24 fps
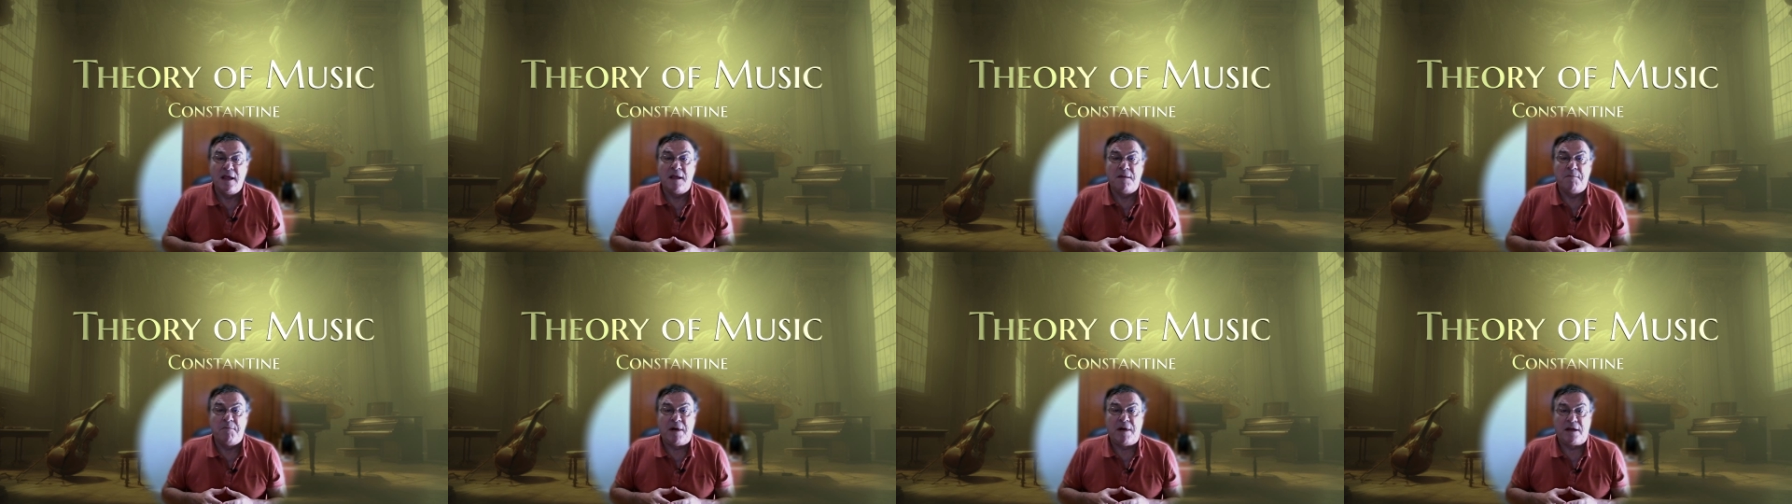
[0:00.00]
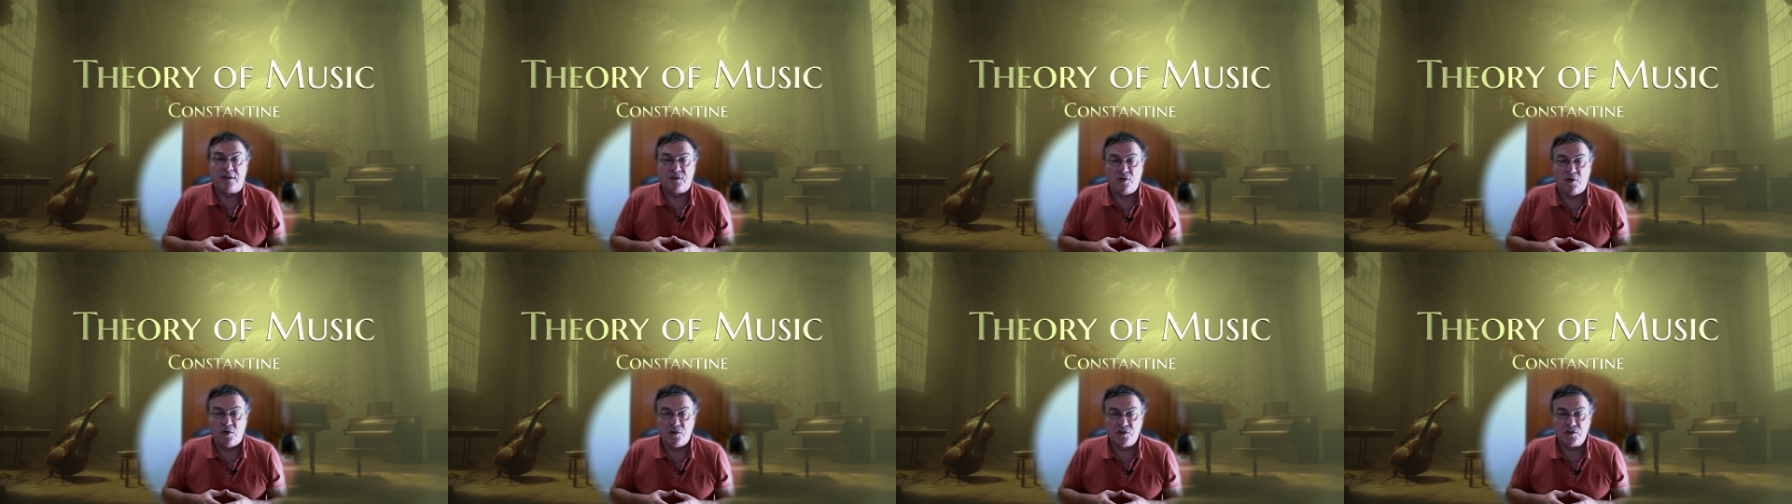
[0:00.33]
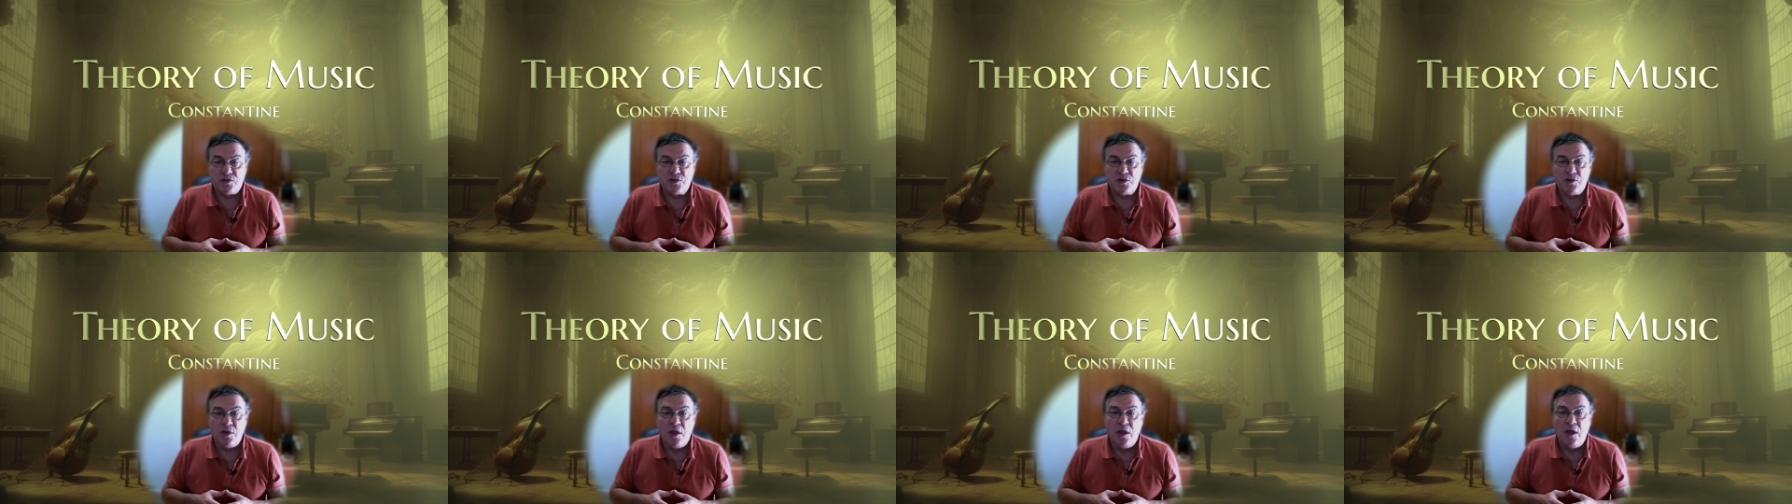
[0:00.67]
But
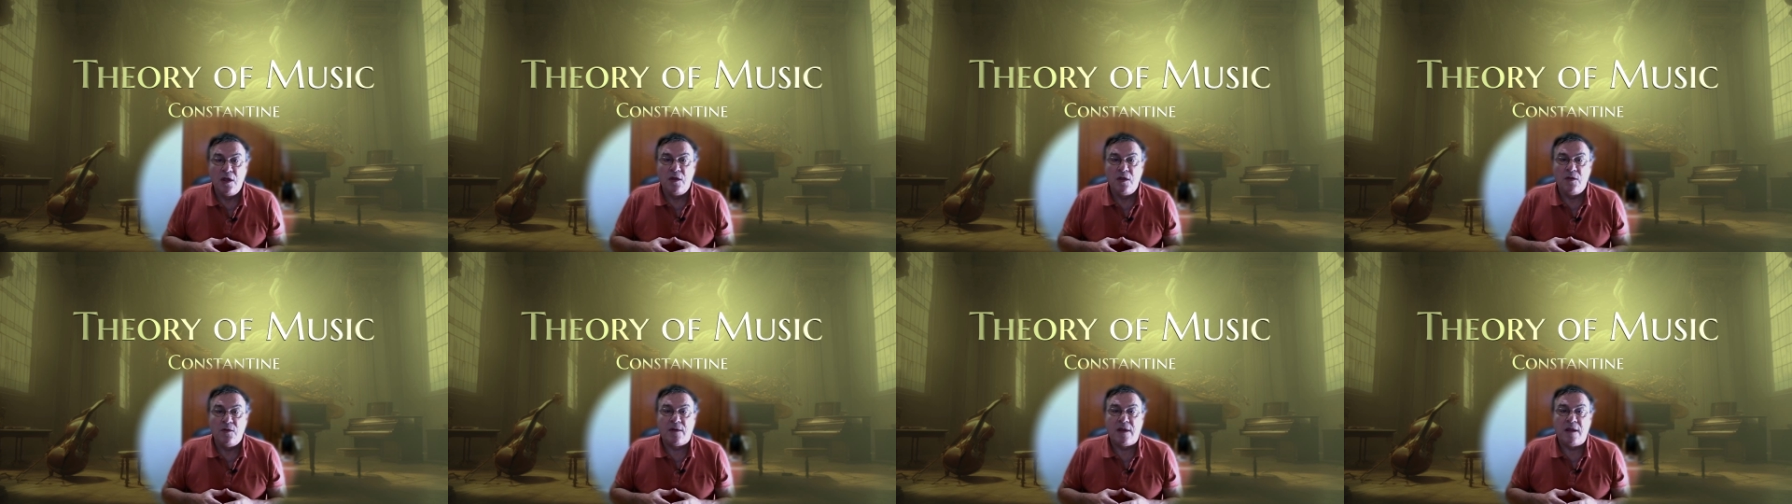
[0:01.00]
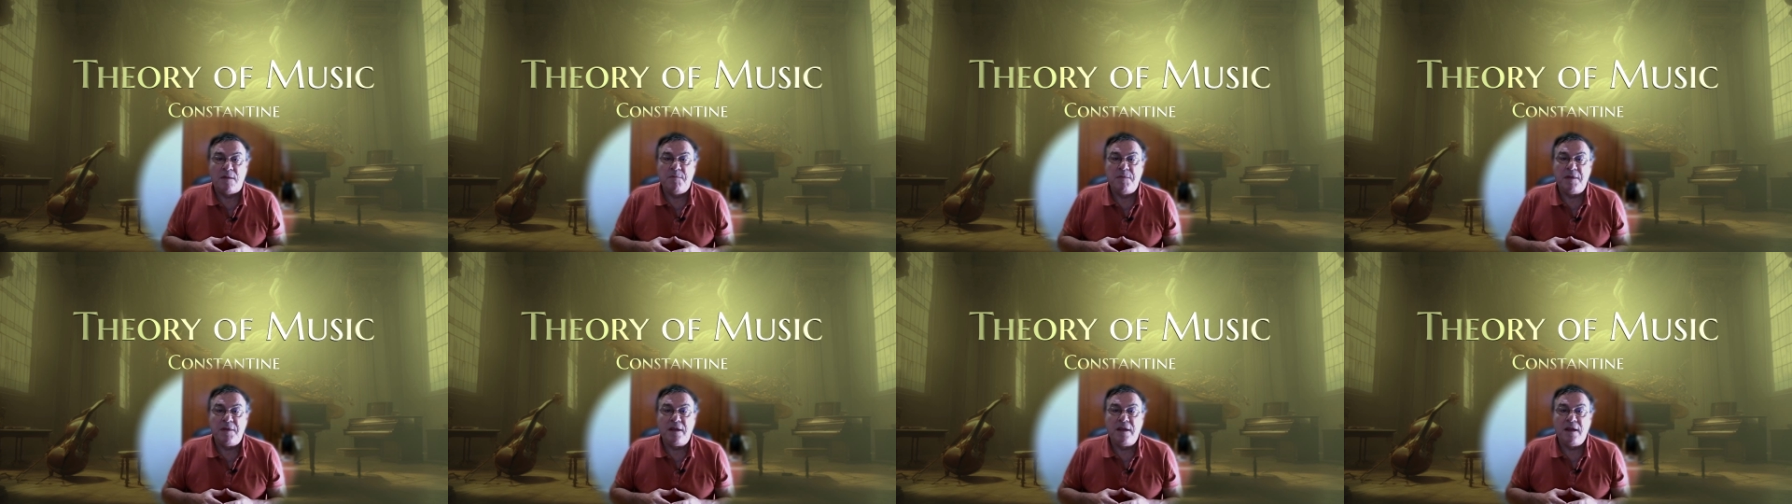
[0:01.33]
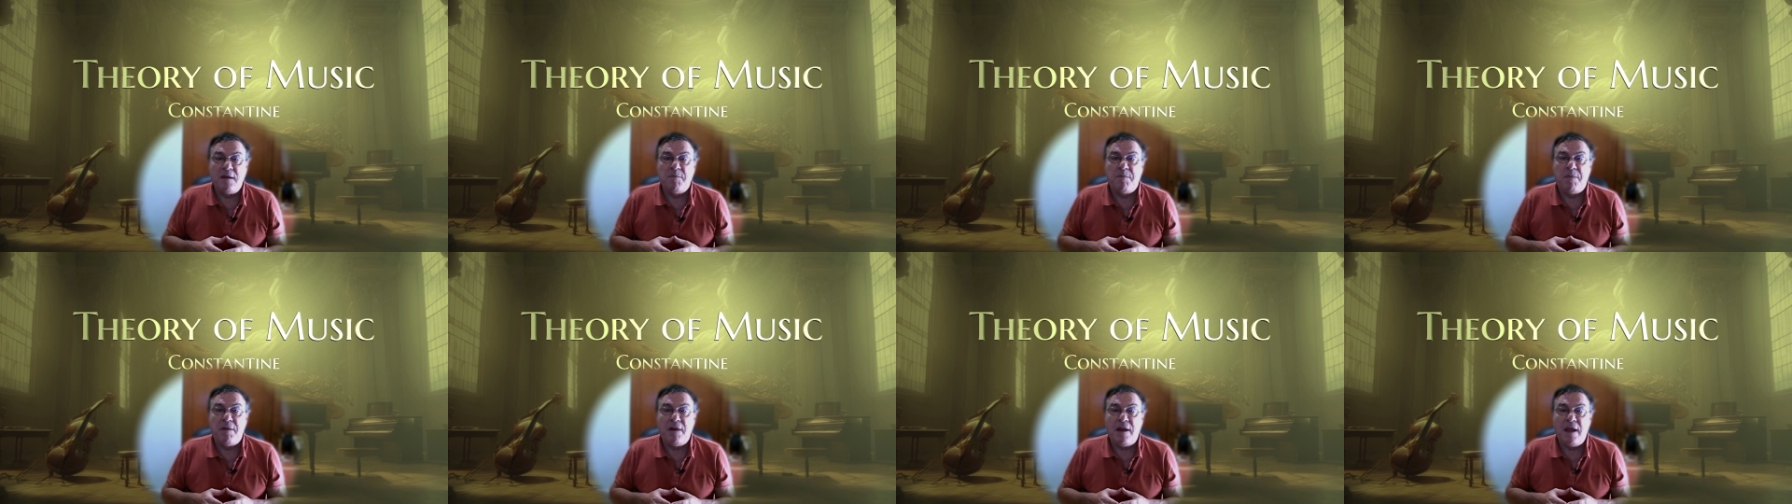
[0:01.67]
also, you can
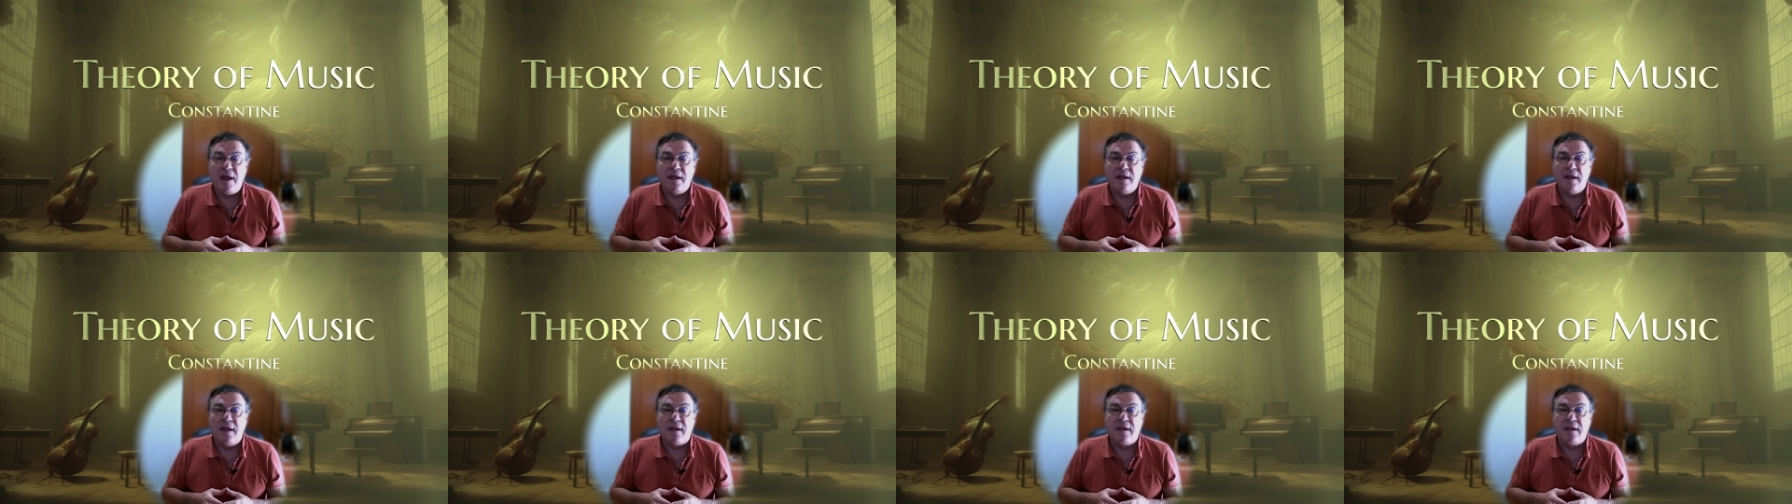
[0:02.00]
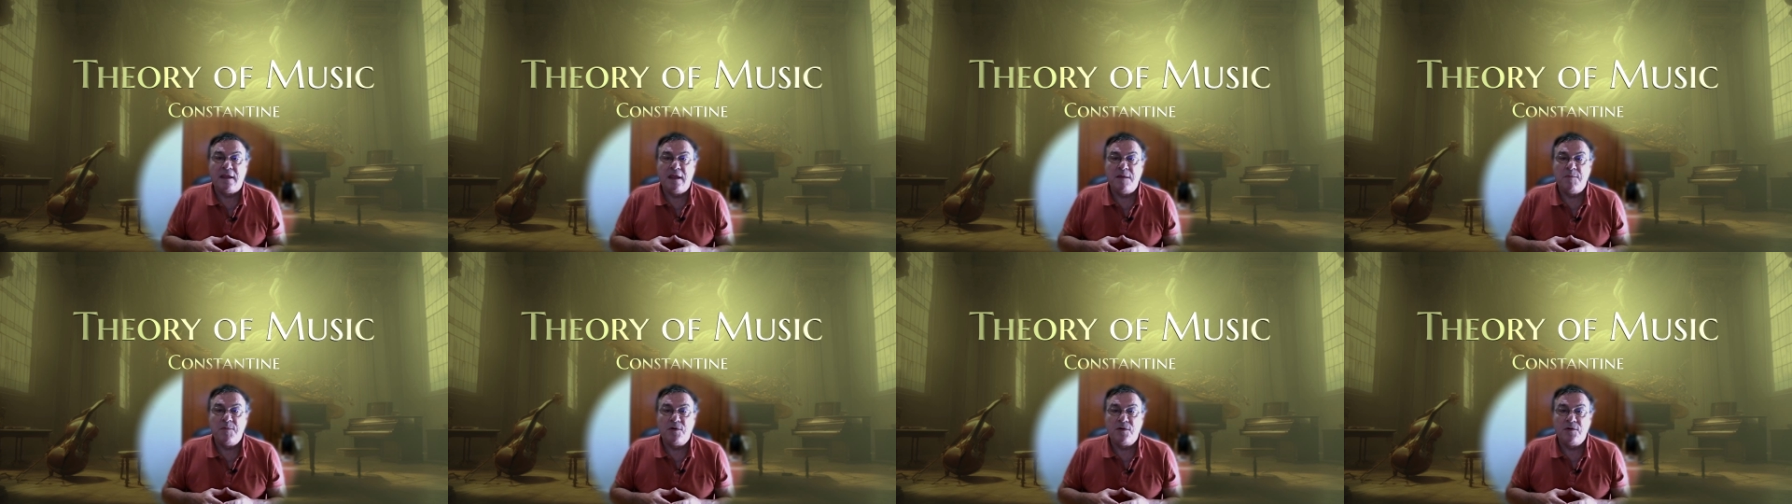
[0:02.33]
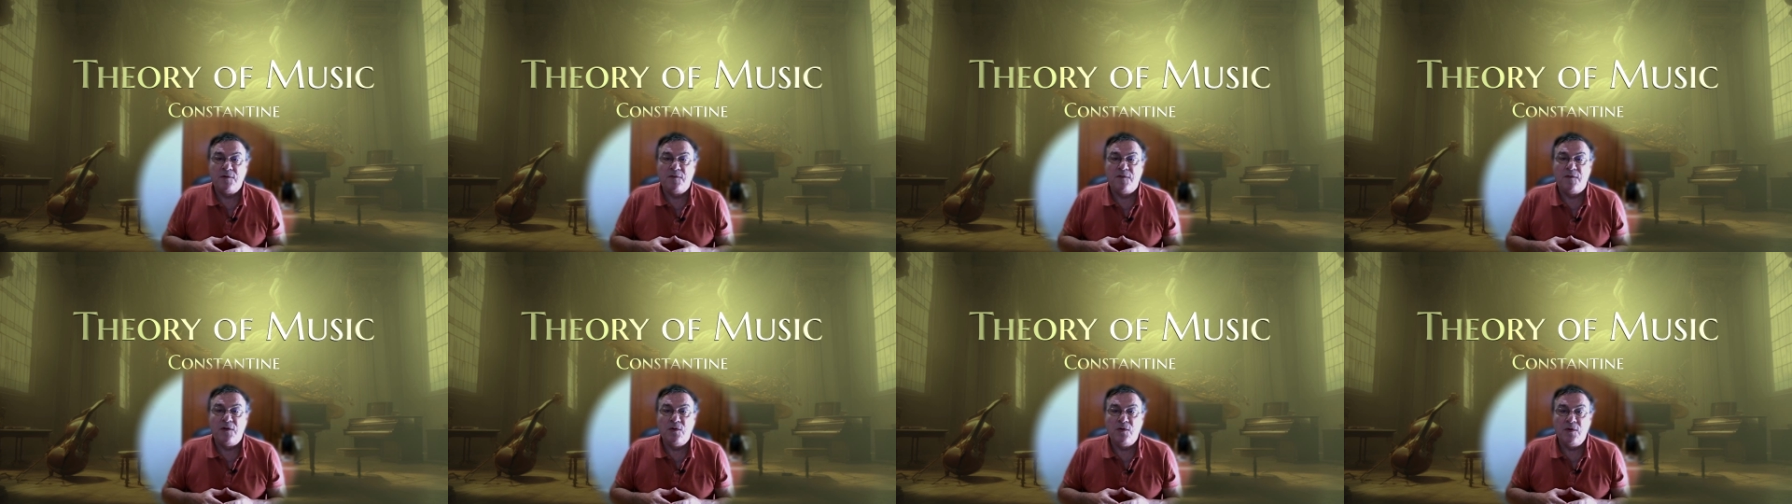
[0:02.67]
begin playing a keyboard
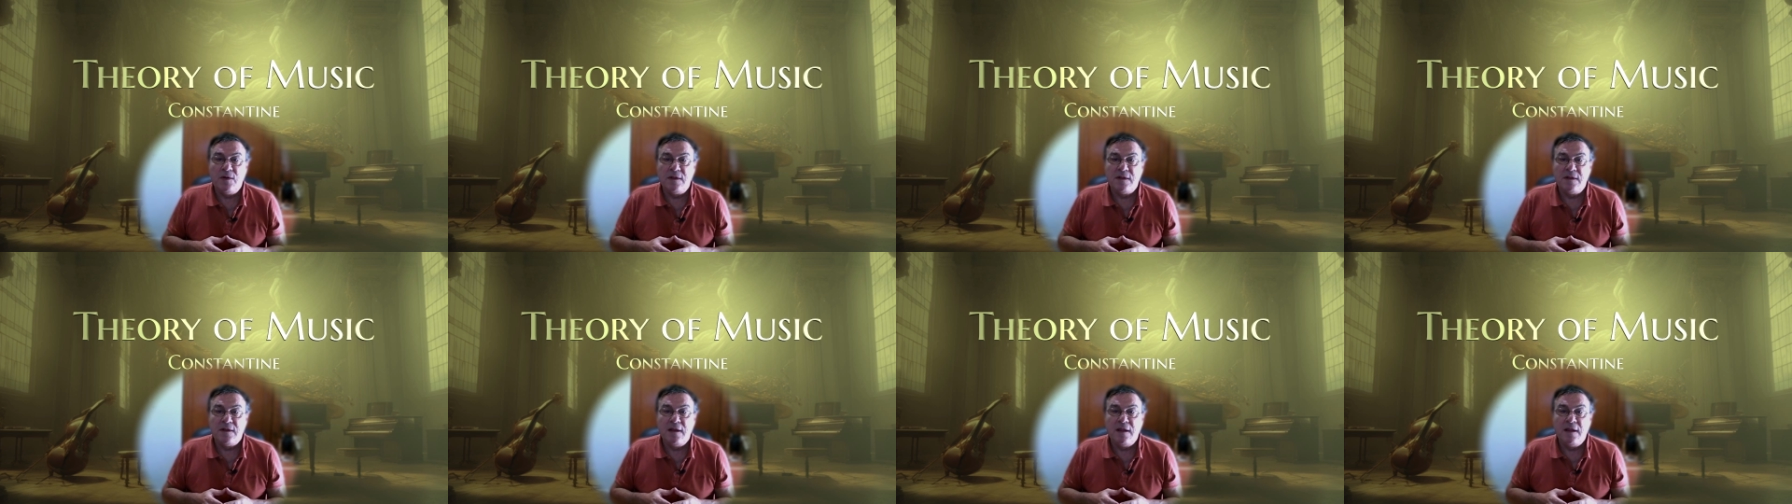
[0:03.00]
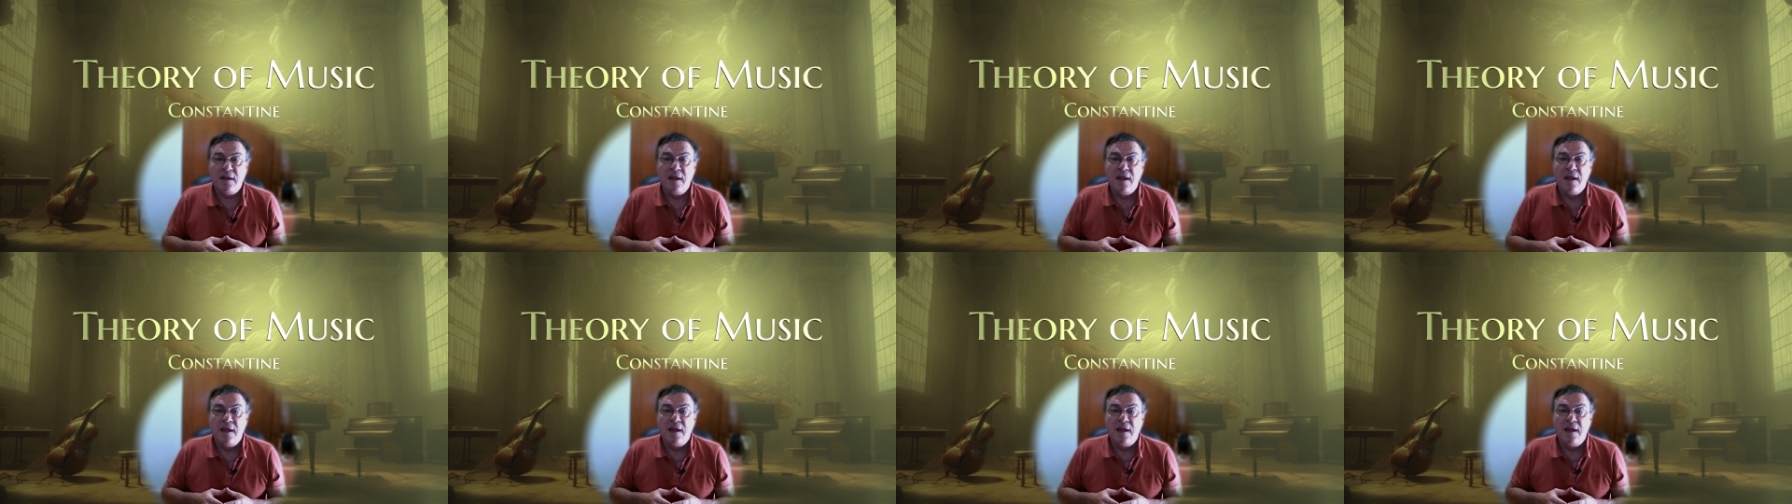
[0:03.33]
fluently